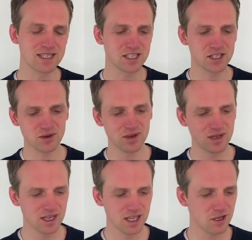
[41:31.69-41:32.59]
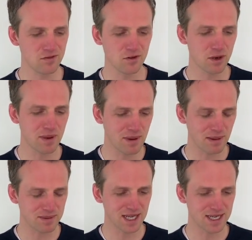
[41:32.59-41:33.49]
And so you've got to be
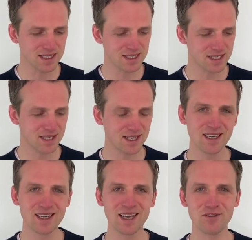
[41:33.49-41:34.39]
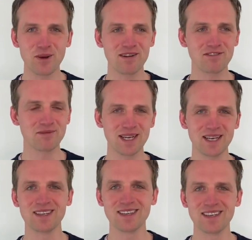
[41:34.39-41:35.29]
baptized if you haven't been.